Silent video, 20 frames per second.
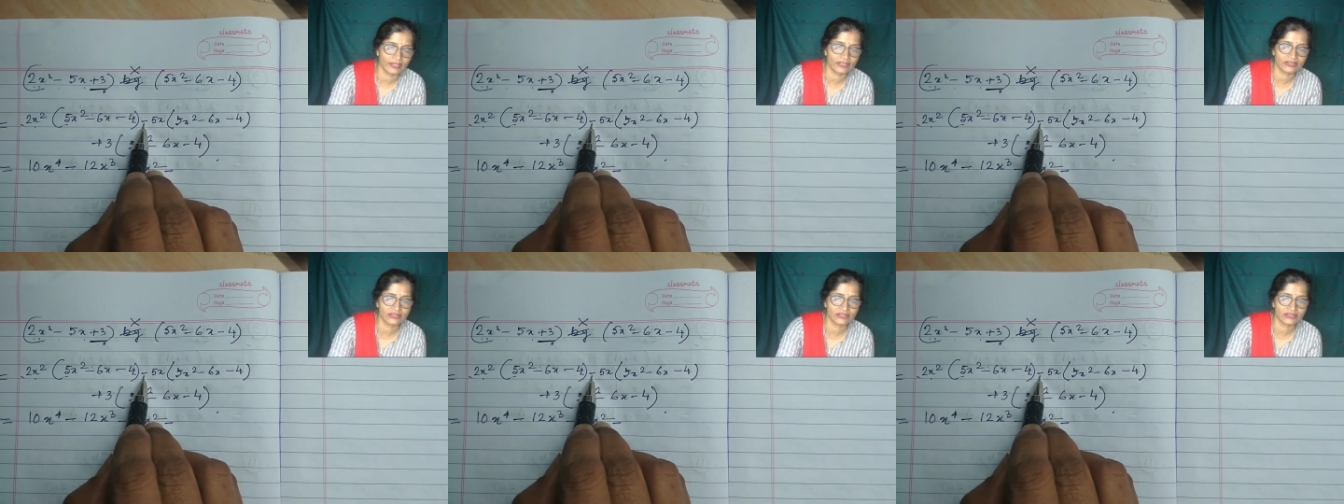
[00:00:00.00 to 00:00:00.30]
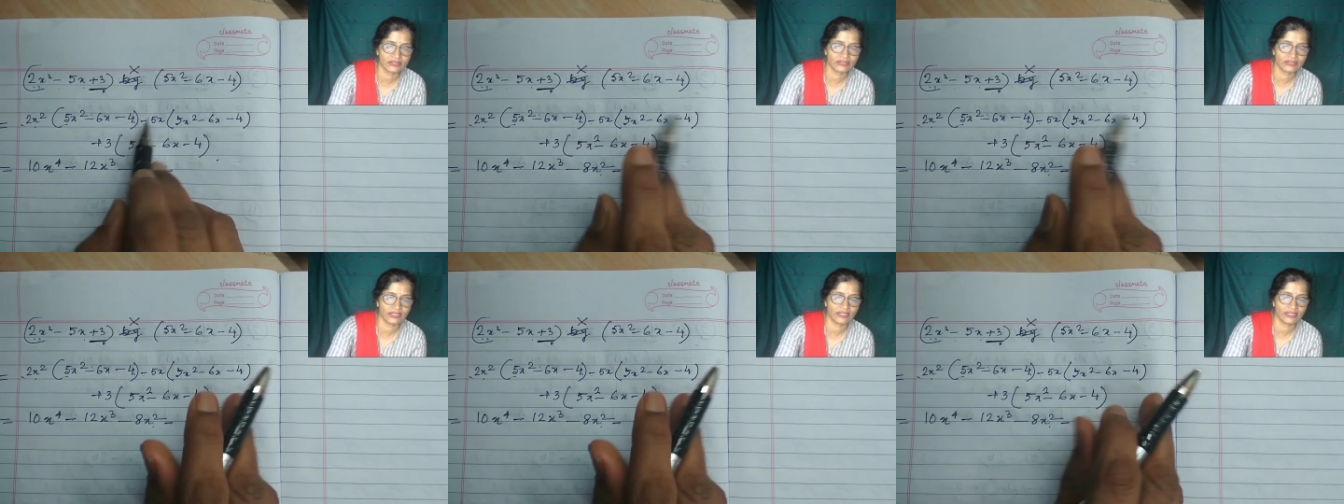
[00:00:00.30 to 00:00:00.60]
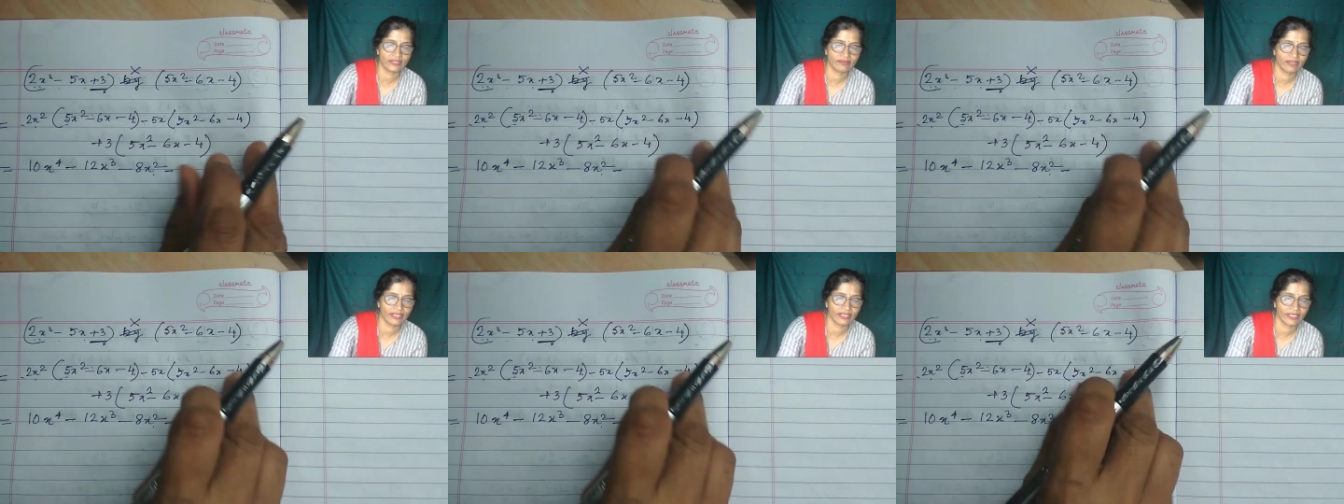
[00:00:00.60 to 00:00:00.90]
is there,
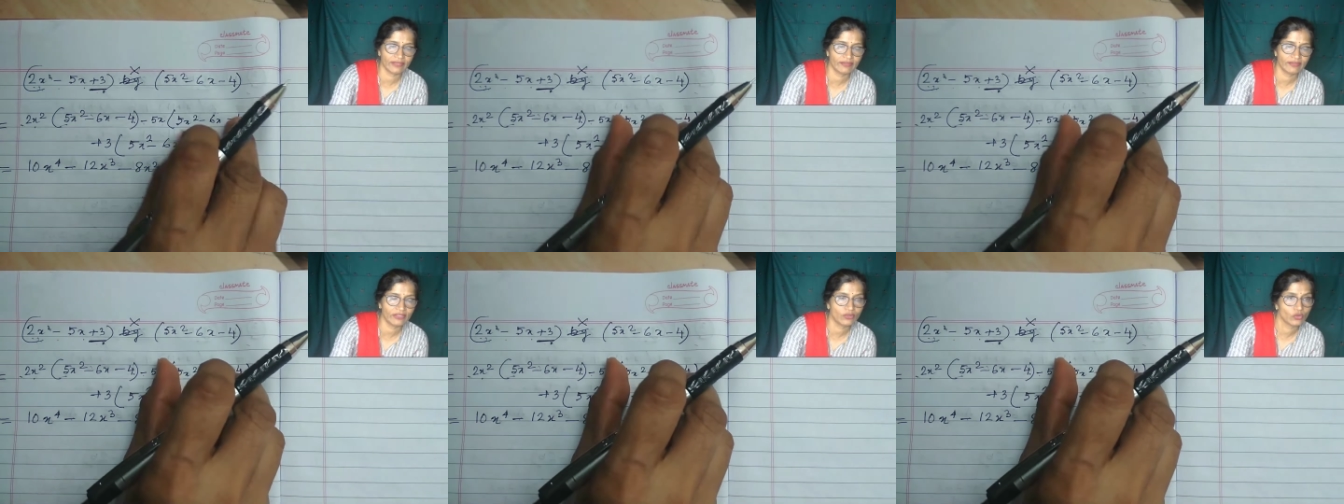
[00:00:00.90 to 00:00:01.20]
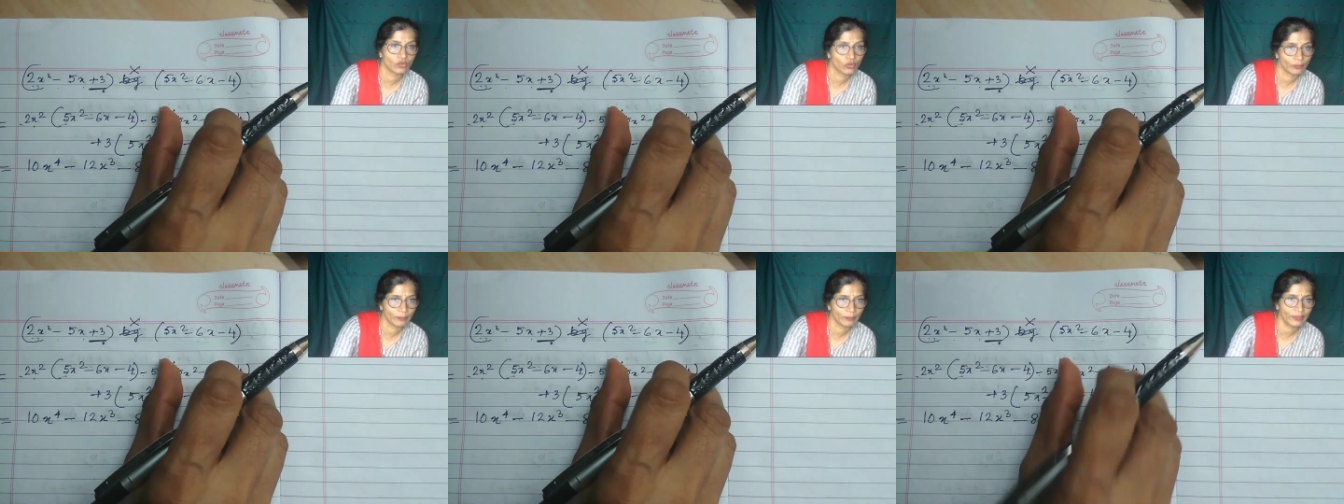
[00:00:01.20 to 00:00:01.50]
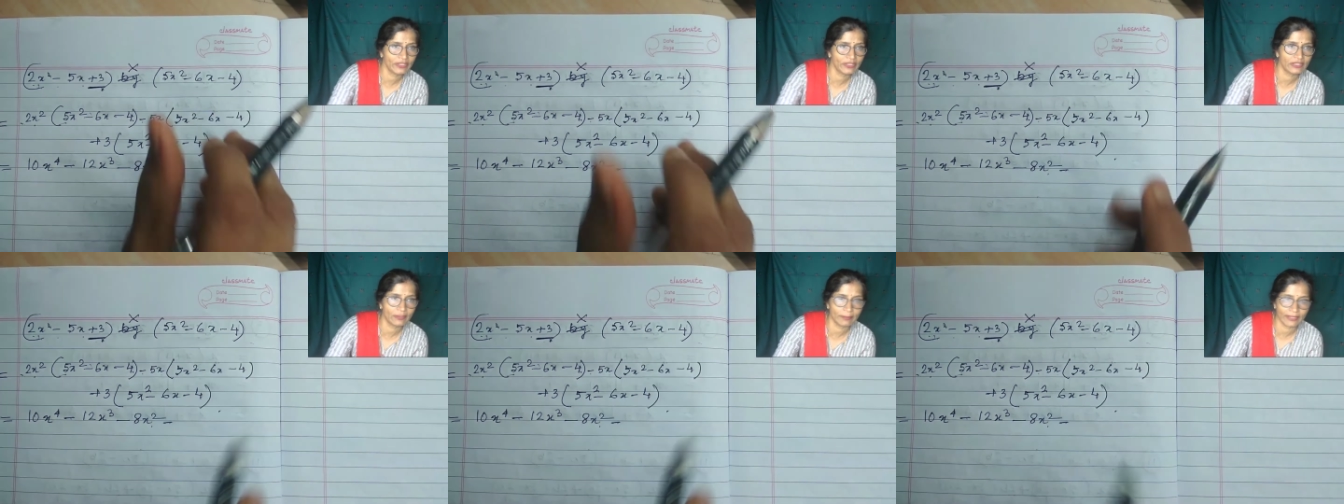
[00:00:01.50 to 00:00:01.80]
when I will open
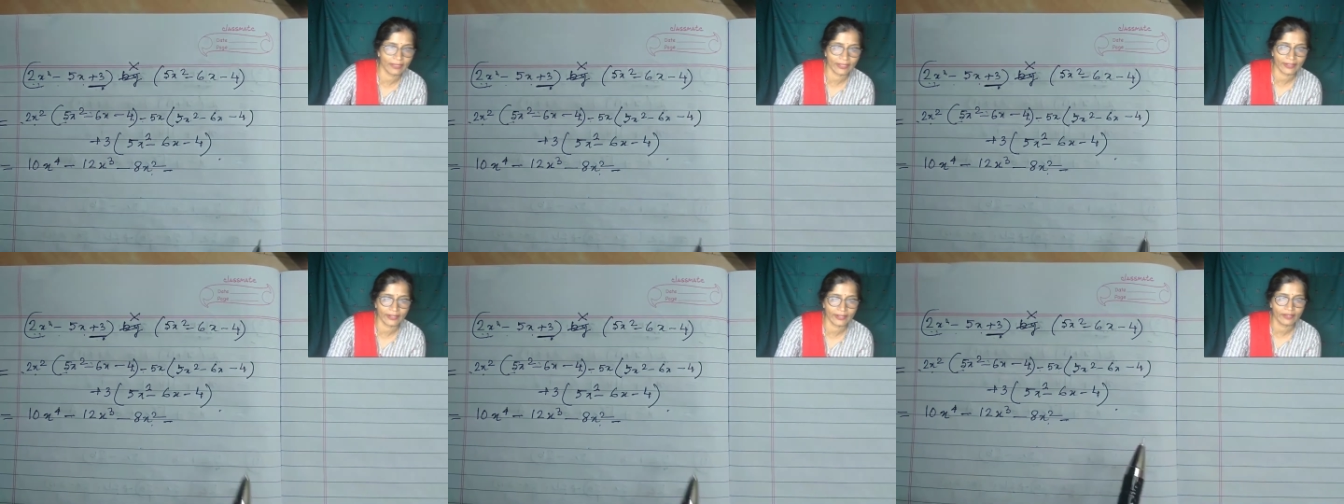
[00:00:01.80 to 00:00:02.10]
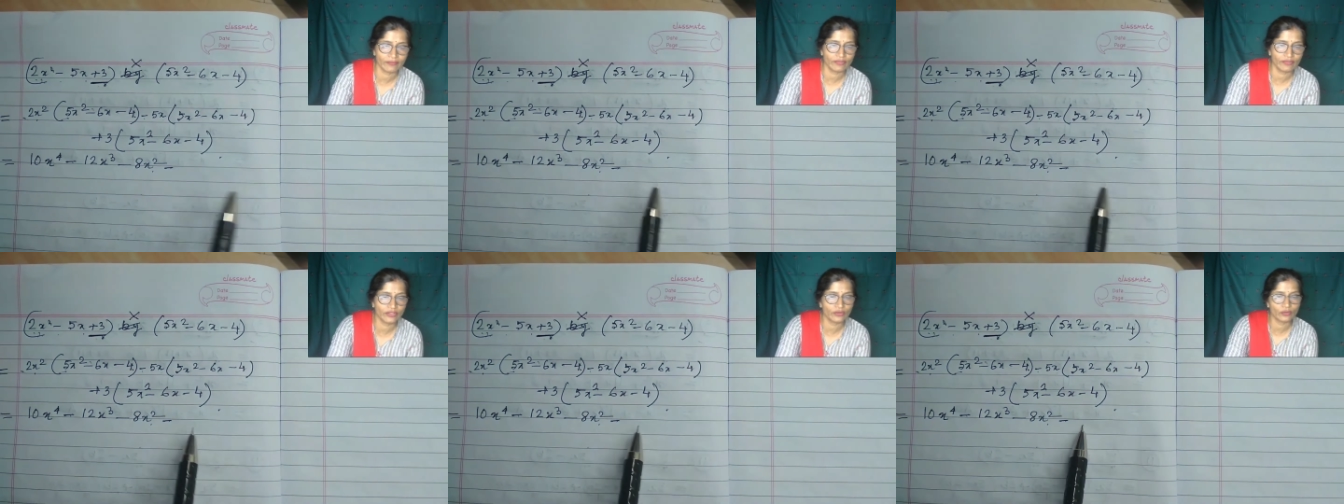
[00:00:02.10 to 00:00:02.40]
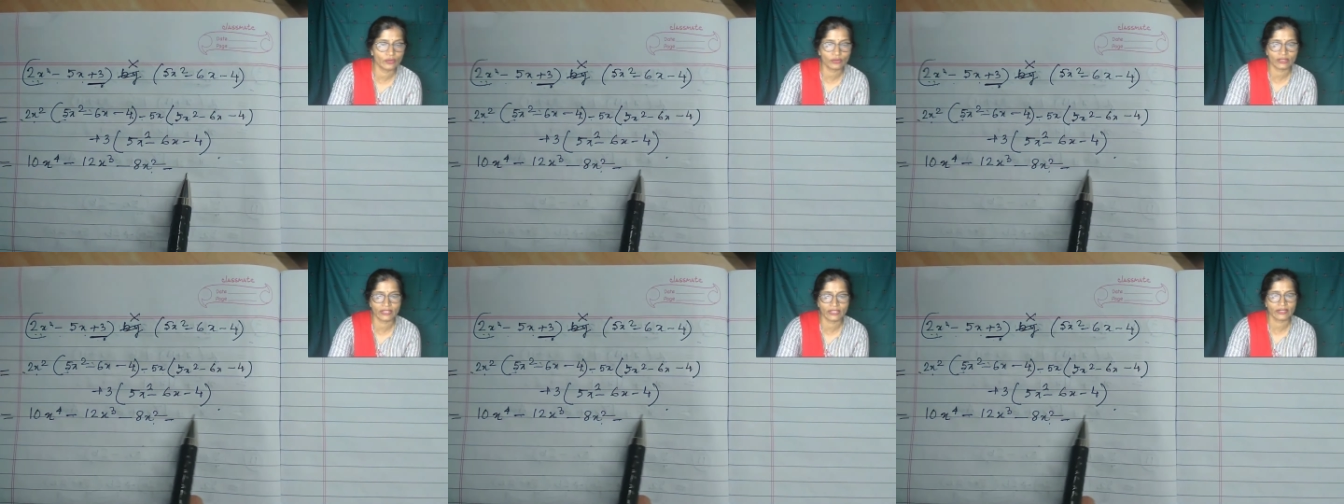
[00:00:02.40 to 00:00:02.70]
the bracket, we know
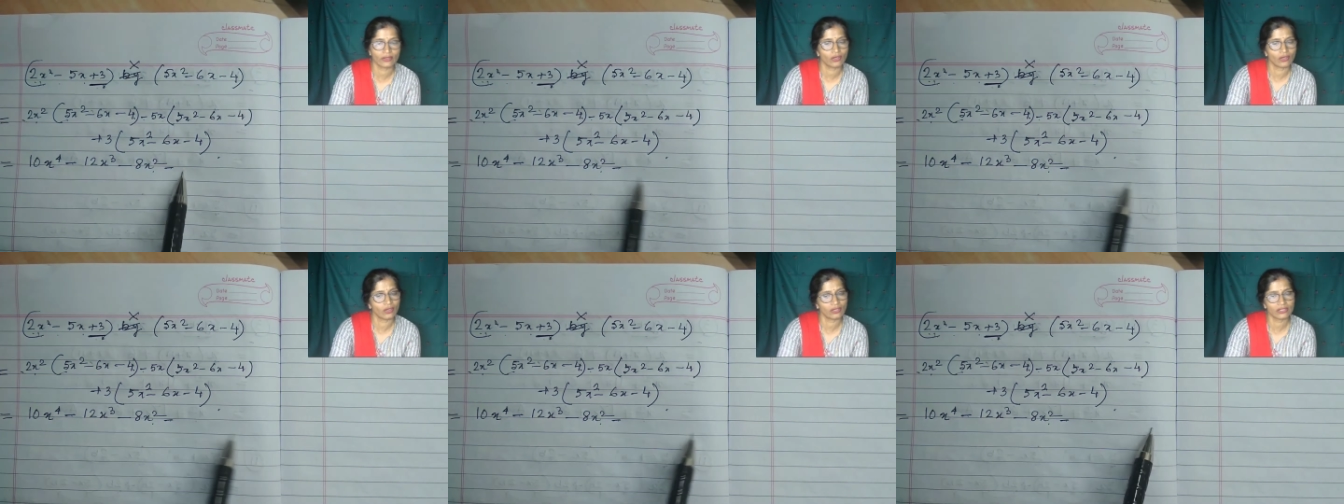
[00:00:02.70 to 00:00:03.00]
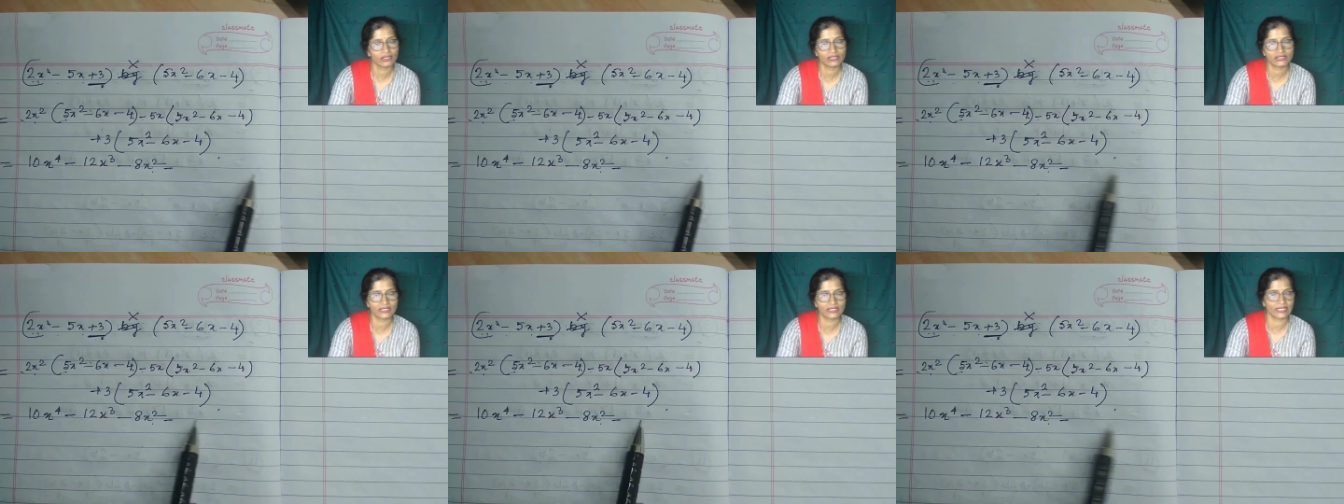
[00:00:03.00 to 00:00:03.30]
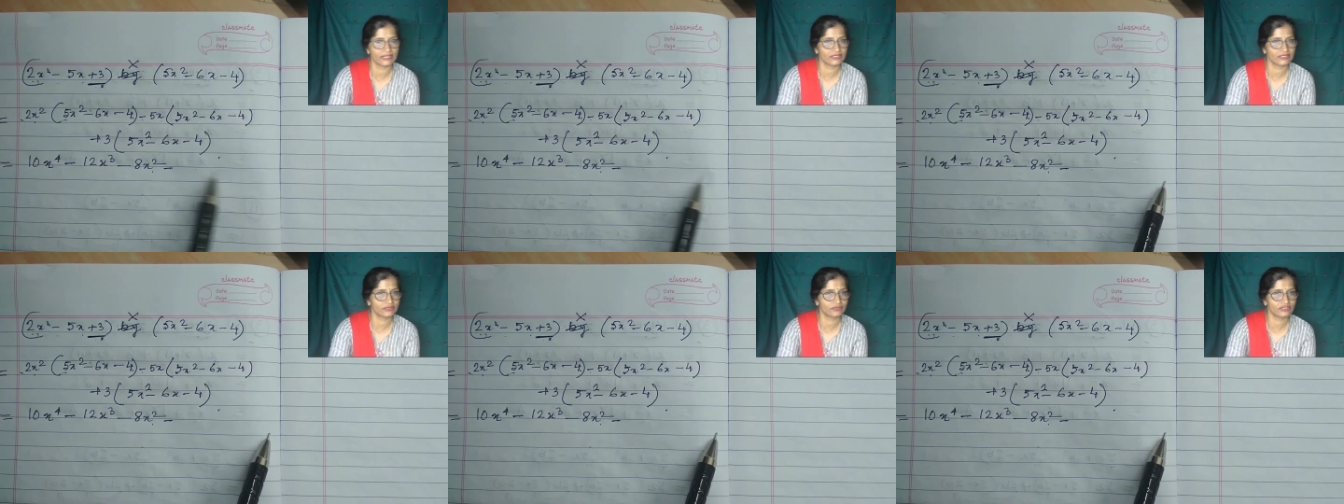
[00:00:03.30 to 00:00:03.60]
that all the
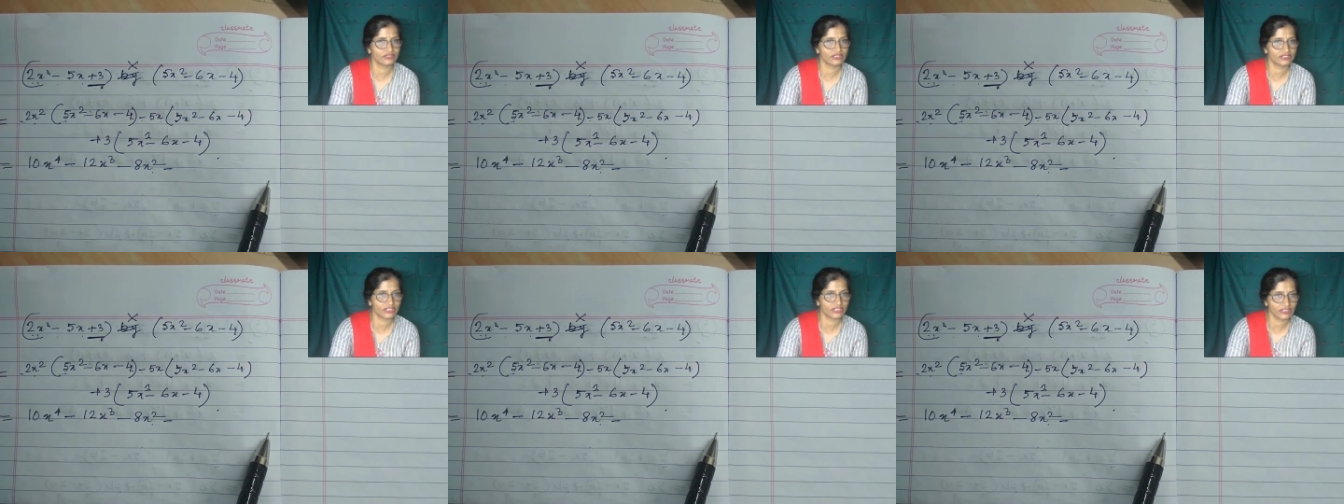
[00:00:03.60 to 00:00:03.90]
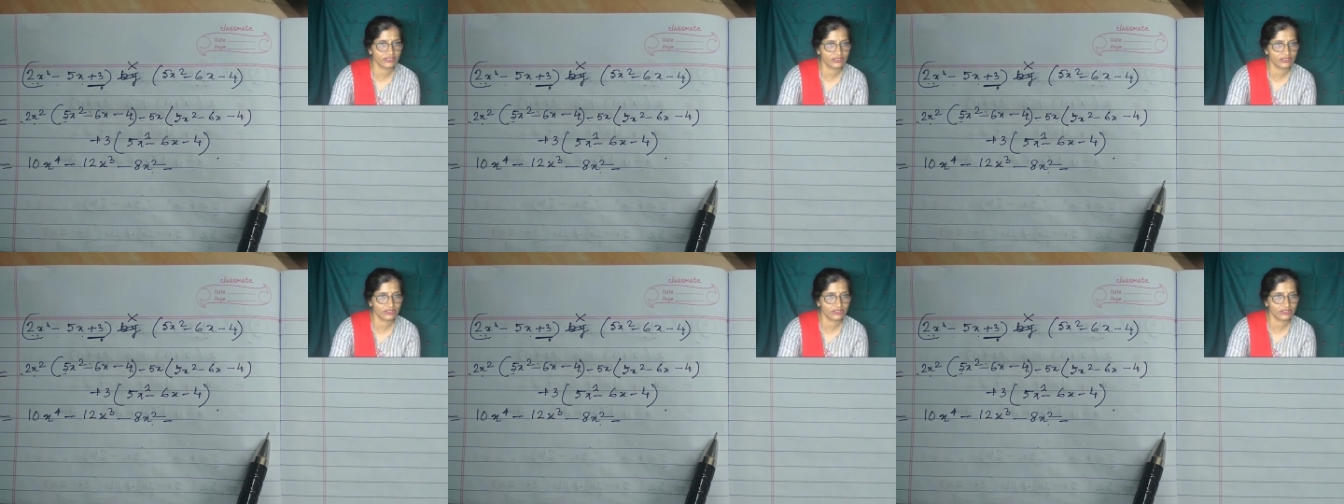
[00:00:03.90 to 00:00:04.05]
signs will change.